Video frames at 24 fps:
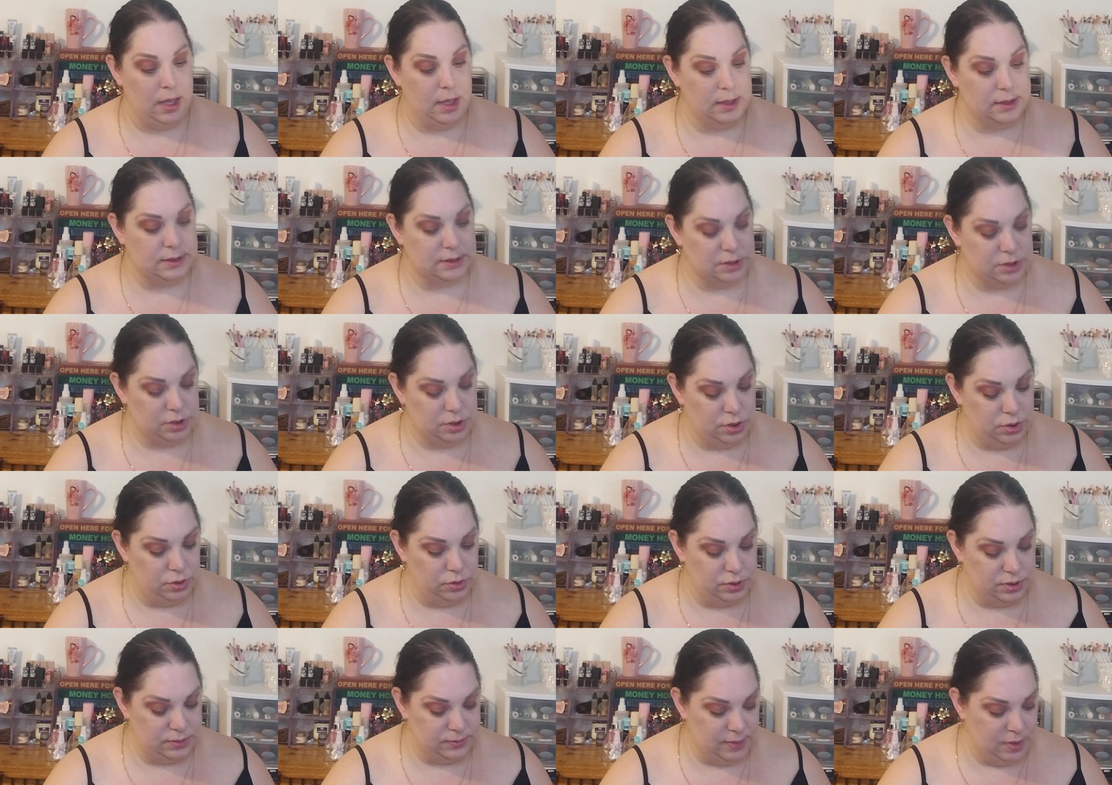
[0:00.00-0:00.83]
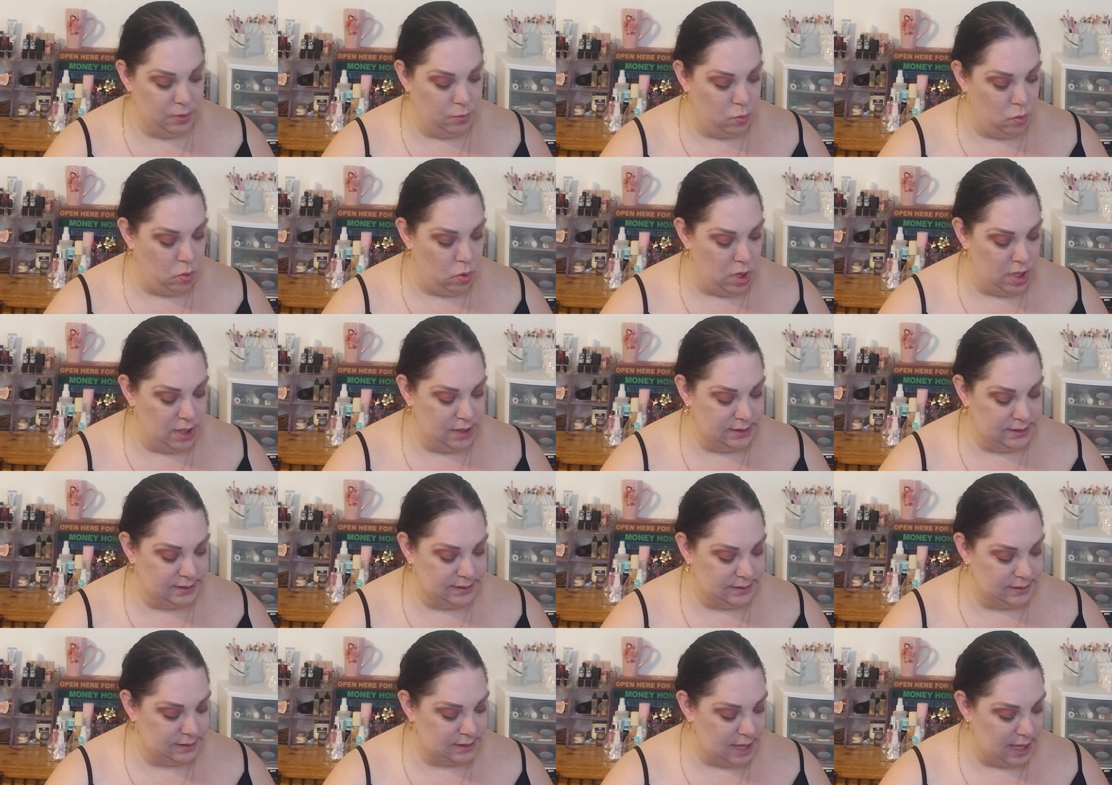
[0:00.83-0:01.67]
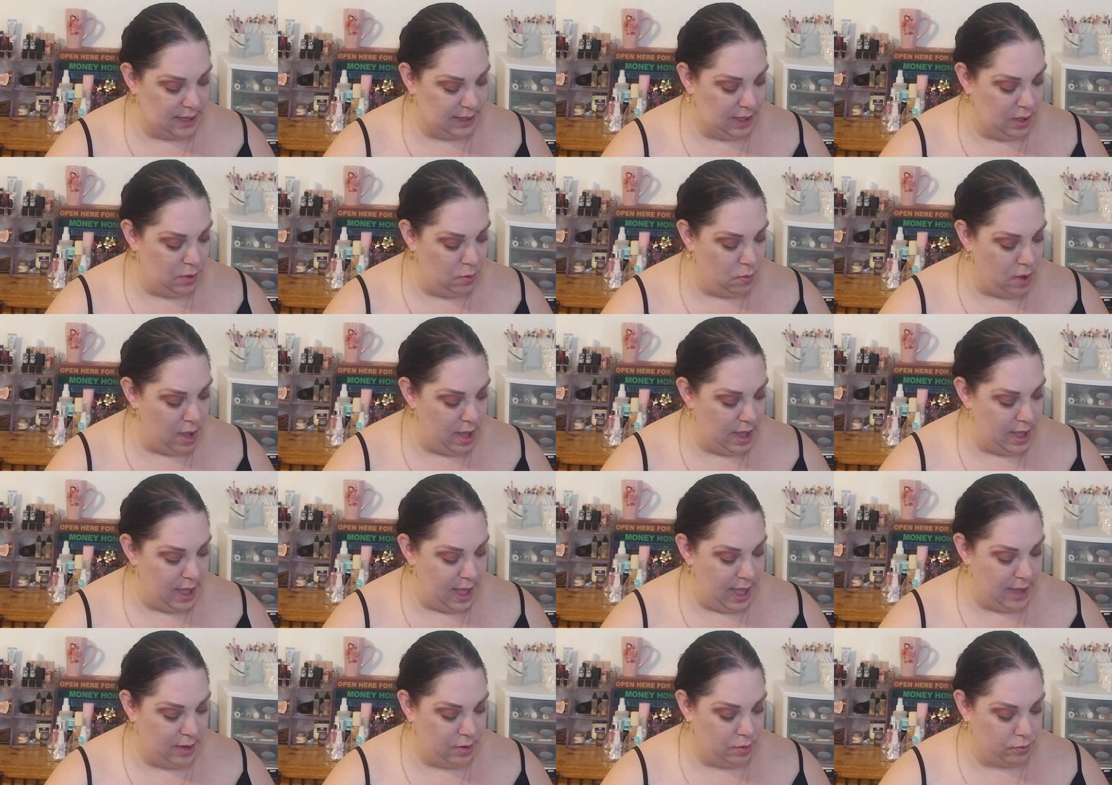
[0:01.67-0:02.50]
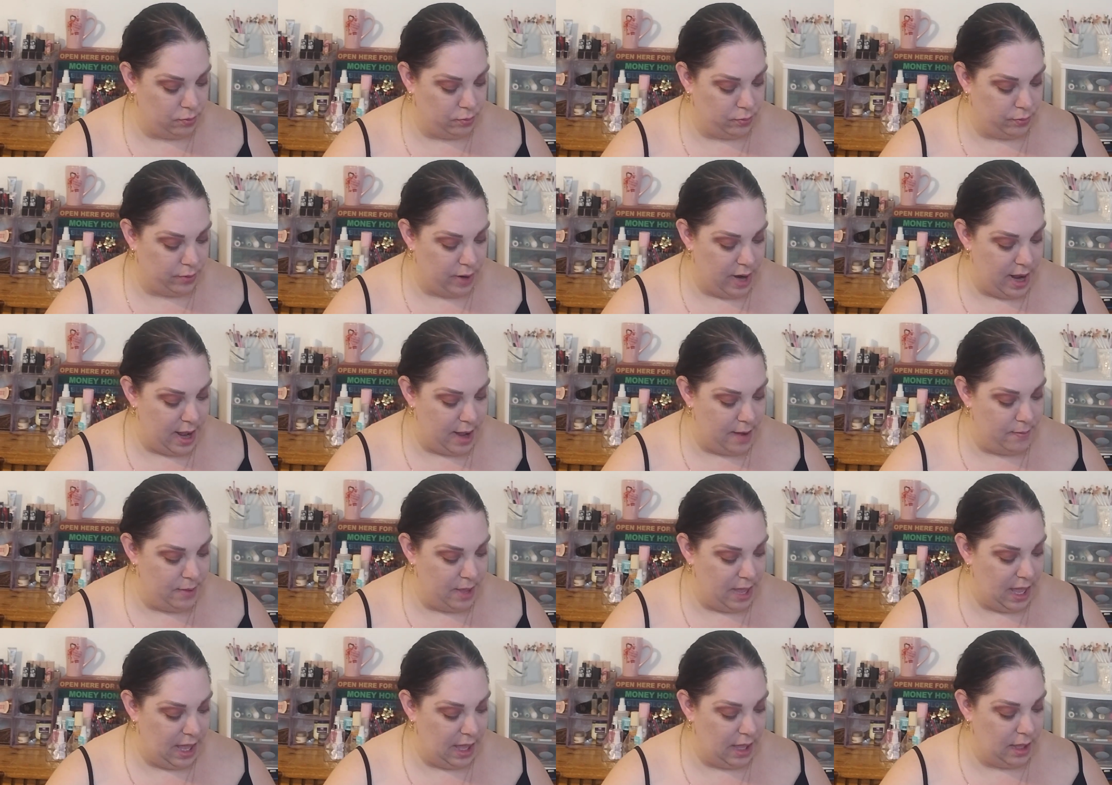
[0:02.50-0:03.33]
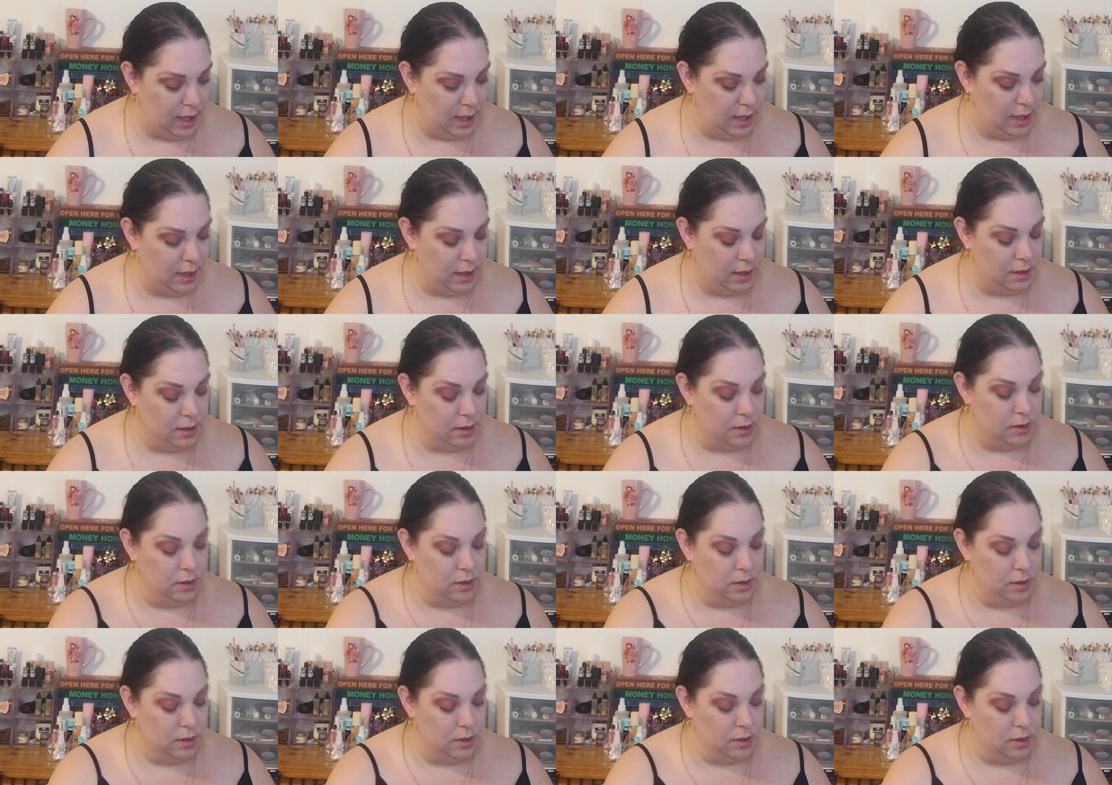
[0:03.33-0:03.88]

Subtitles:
excuse me 1 second while I grab a